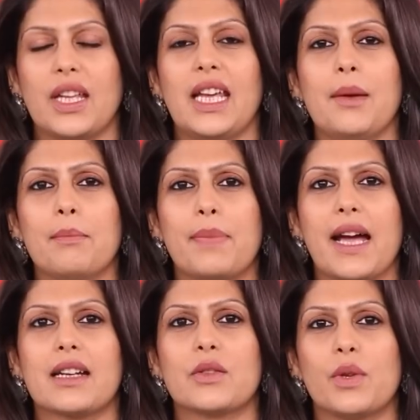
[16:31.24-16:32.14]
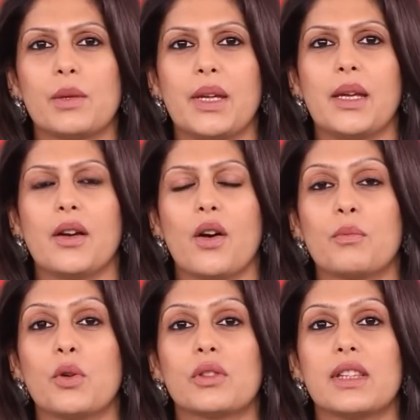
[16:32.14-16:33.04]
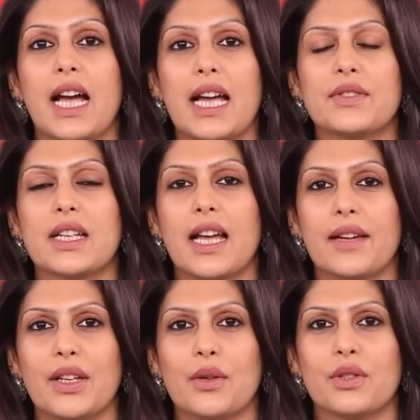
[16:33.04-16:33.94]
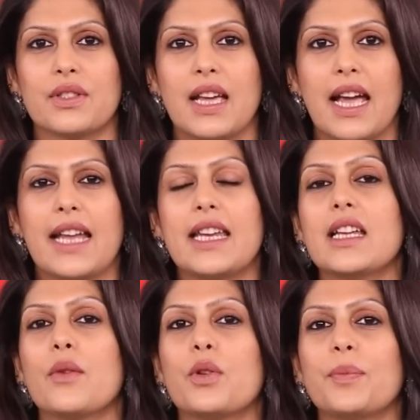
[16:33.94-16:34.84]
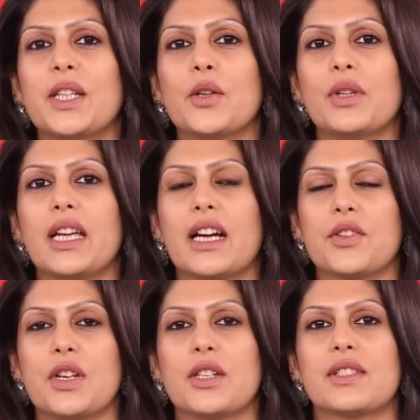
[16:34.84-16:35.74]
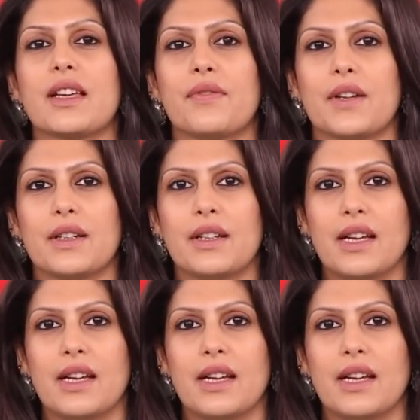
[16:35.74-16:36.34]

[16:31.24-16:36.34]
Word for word: the impact will be on both lives and livelihoods. And India won't be the only country to suffer.